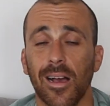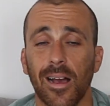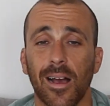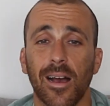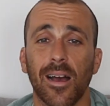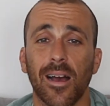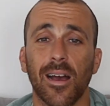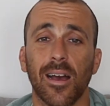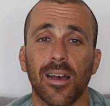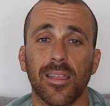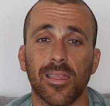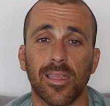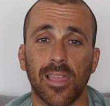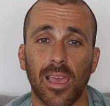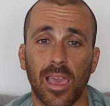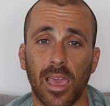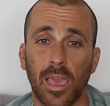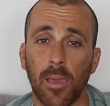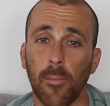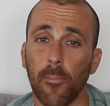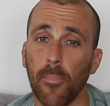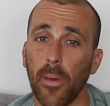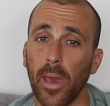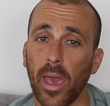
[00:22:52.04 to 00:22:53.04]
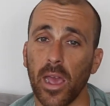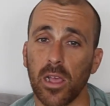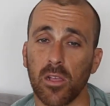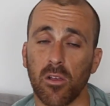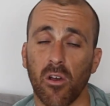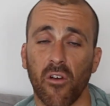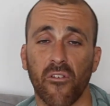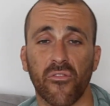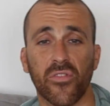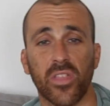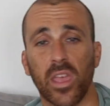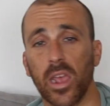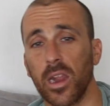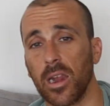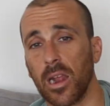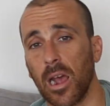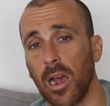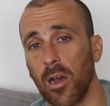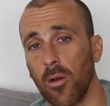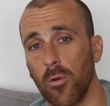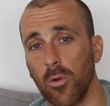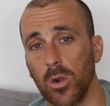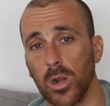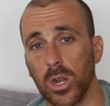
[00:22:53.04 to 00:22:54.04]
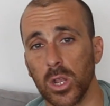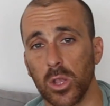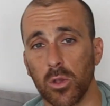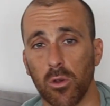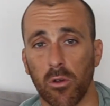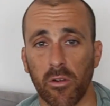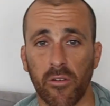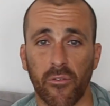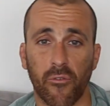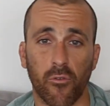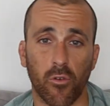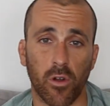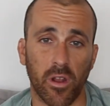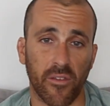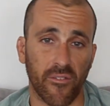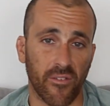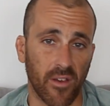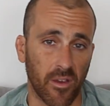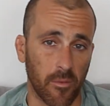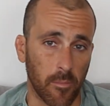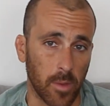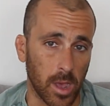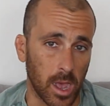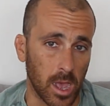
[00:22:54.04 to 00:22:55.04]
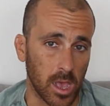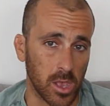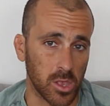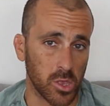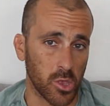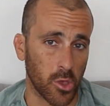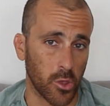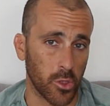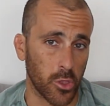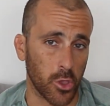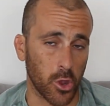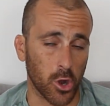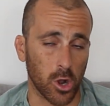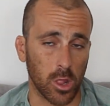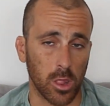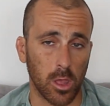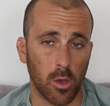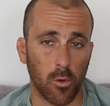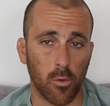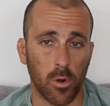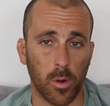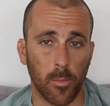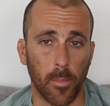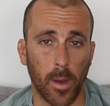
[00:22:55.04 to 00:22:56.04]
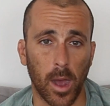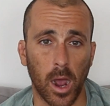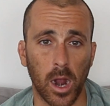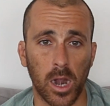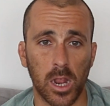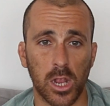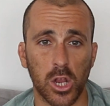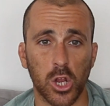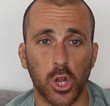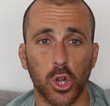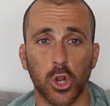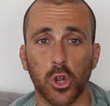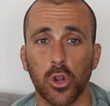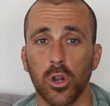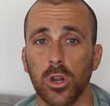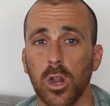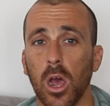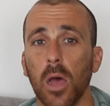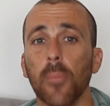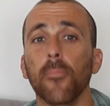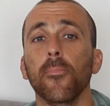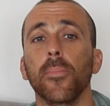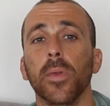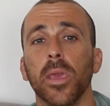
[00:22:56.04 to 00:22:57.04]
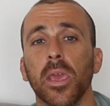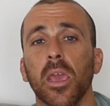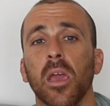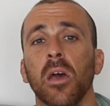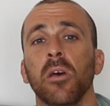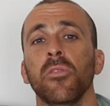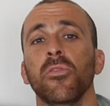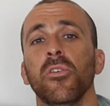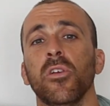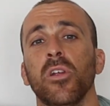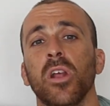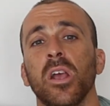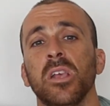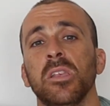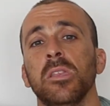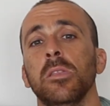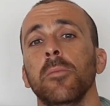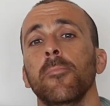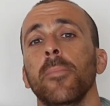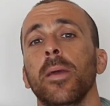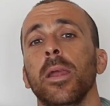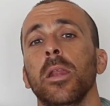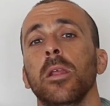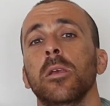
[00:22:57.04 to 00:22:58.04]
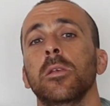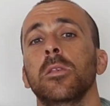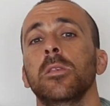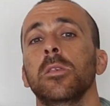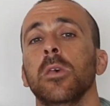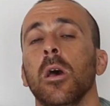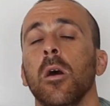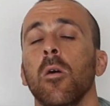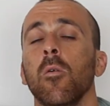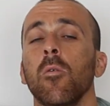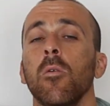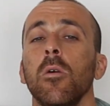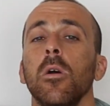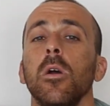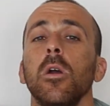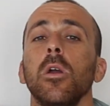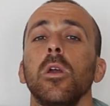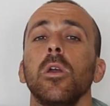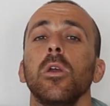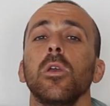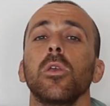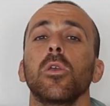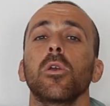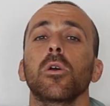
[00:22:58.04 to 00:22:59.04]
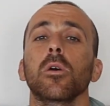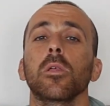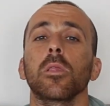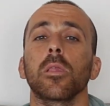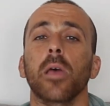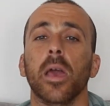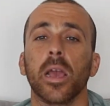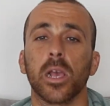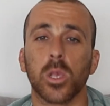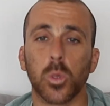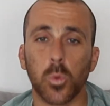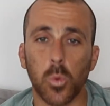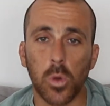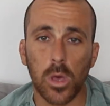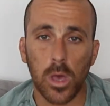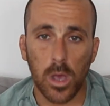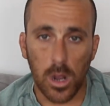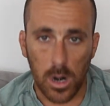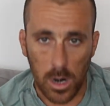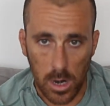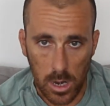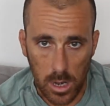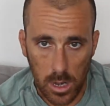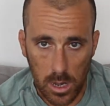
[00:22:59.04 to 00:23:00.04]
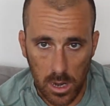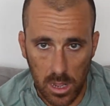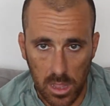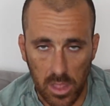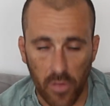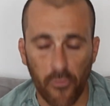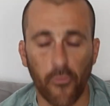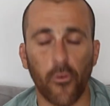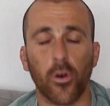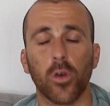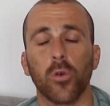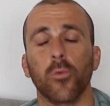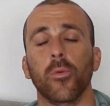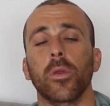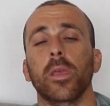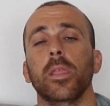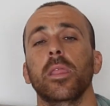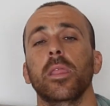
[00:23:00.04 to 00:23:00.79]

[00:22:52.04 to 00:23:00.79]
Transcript: The impact of 10 hours or 45 miles on your lower body should not be underestimated. So your legs will hurt the following